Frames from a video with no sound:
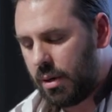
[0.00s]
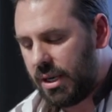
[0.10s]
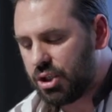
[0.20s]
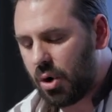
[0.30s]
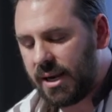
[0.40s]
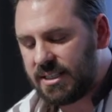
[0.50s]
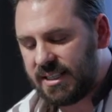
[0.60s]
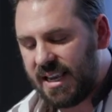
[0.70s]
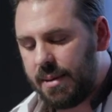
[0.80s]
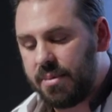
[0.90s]
In trying to
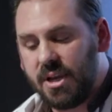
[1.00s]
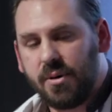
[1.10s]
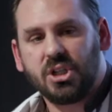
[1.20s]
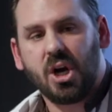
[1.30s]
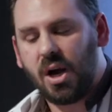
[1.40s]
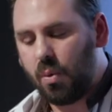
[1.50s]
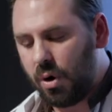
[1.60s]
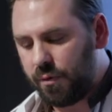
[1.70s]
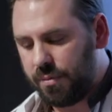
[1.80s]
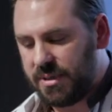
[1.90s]
keep their entire
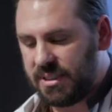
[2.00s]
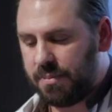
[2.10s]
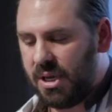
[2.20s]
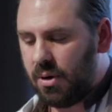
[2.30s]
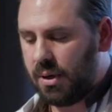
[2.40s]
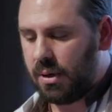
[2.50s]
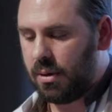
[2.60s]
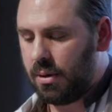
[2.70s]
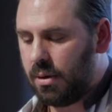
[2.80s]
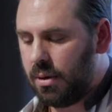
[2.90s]
world from disappearing,
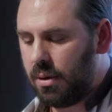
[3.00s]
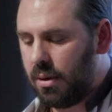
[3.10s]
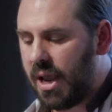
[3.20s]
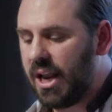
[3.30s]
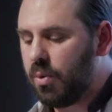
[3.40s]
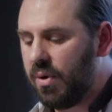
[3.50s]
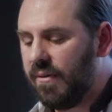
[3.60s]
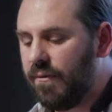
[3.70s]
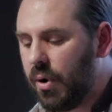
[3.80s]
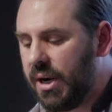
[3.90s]
how do we
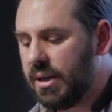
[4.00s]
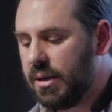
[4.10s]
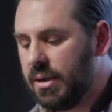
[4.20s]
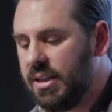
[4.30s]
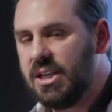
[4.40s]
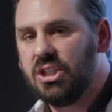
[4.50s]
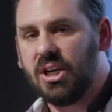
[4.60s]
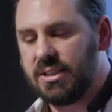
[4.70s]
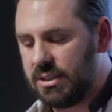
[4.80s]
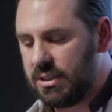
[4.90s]
avoid the
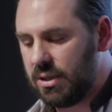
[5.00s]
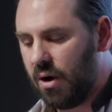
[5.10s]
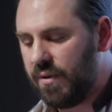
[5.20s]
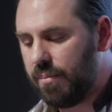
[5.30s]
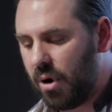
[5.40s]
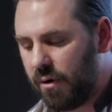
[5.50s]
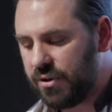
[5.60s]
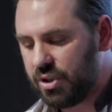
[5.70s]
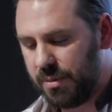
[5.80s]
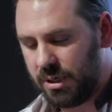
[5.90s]
injustice of
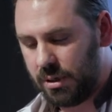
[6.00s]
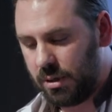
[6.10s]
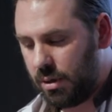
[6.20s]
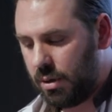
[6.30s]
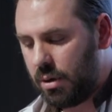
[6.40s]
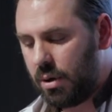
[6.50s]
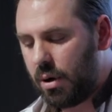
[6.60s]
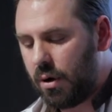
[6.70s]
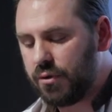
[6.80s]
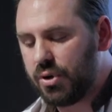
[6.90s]
impoverishment,
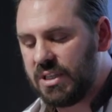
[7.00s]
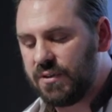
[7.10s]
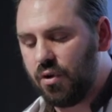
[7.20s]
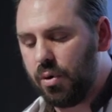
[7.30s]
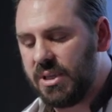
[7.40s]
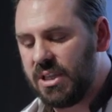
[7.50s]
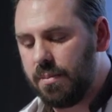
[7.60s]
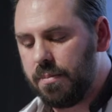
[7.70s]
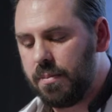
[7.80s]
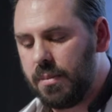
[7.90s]
of transforming
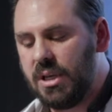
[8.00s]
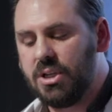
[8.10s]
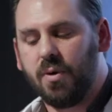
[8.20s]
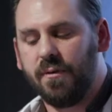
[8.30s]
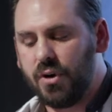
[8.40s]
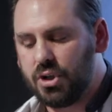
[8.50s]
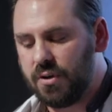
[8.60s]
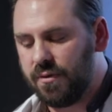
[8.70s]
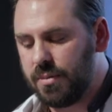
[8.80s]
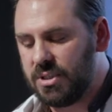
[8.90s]
them into a version
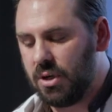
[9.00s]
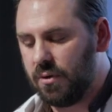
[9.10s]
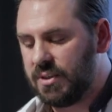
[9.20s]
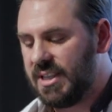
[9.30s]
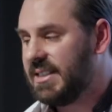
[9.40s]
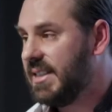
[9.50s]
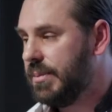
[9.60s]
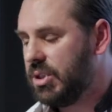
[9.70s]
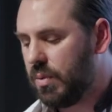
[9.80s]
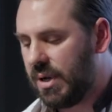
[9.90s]
of themselves that
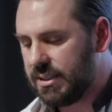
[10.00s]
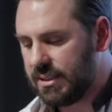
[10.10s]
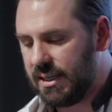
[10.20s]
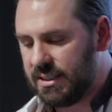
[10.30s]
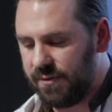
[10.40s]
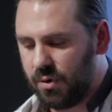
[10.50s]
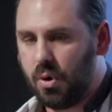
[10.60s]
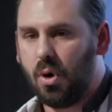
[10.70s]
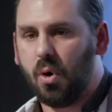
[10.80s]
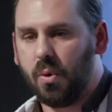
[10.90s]
seems to us as if it
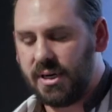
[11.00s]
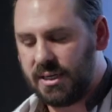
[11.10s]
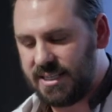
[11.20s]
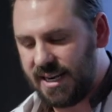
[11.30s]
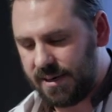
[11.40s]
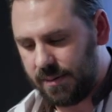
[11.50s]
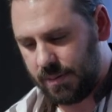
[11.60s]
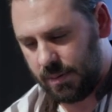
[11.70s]
were already dead?